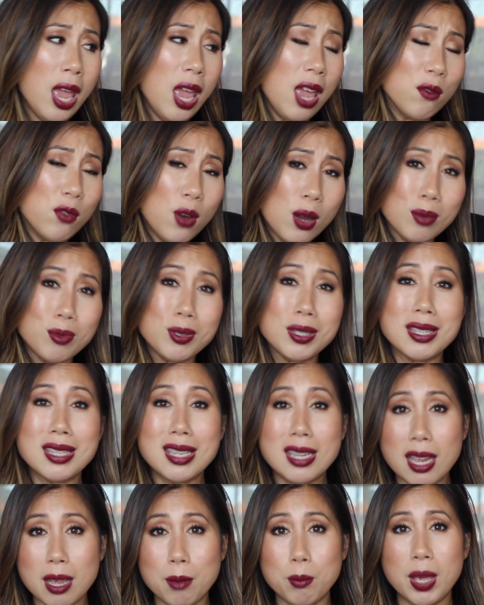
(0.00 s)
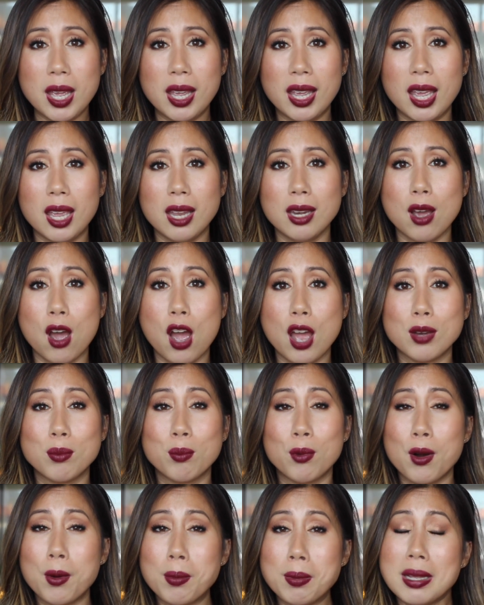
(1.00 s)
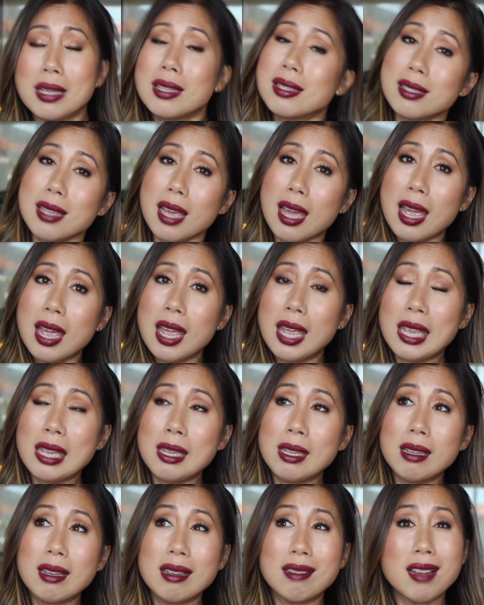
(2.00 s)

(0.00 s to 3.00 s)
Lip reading: If I was nitpicking, I'd probably say